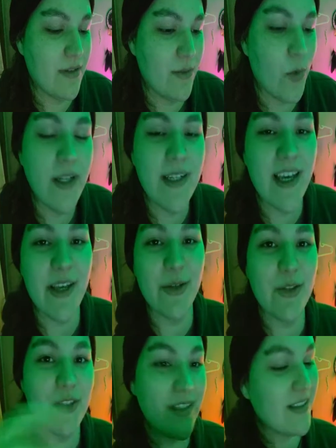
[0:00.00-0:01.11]
One day you
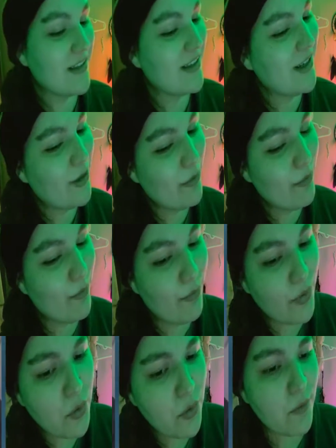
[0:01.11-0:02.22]
just,
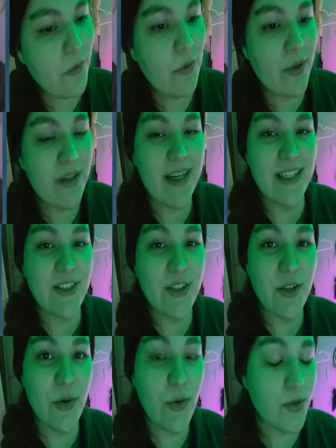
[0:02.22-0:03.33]
boom, you realize
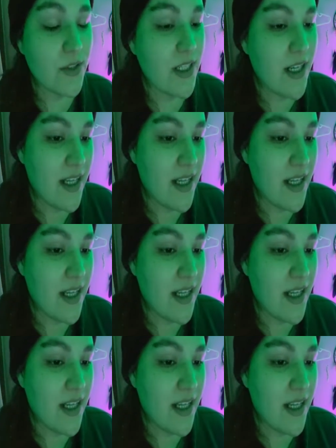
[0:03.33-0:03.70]
you're old.